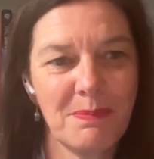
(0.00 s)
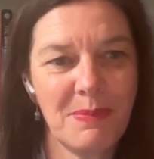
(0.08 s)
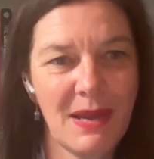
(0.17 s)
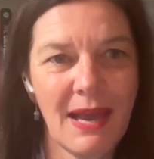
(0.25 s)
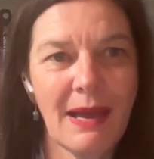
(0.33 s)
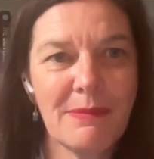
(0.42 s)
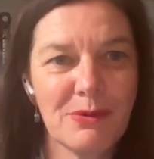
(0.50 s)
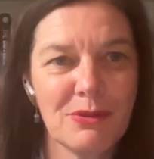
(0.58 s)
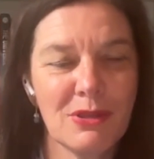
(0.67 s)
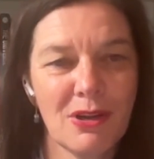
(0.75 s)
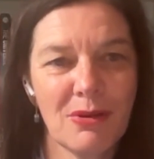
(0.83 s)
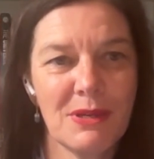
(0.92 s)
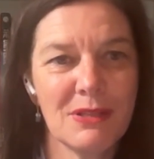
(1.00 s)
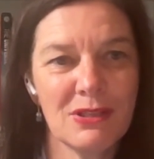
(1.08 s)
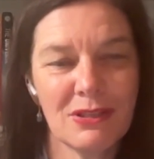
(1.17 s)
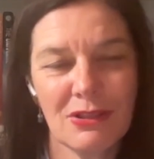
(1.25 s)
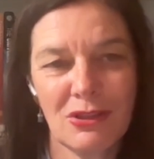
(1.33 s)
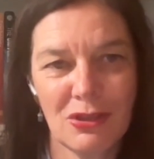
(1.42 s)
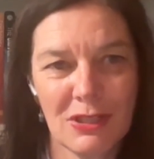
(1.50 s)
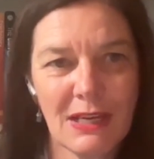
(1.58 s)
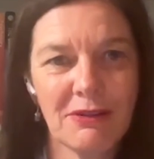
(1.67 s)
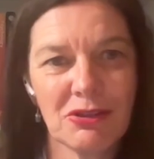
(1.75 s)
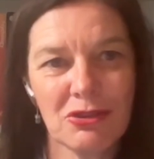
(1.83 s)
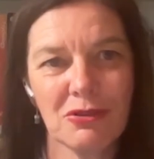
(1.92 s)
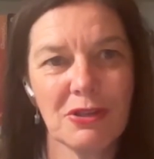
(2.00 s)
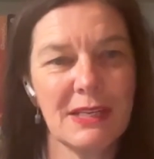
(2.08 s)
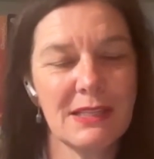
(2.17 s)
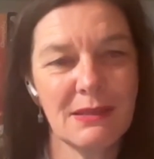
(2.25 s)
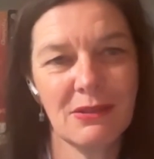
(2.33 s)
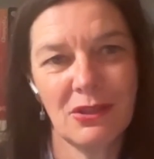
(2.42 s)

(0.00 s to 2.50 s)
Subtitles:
being able to go into new territories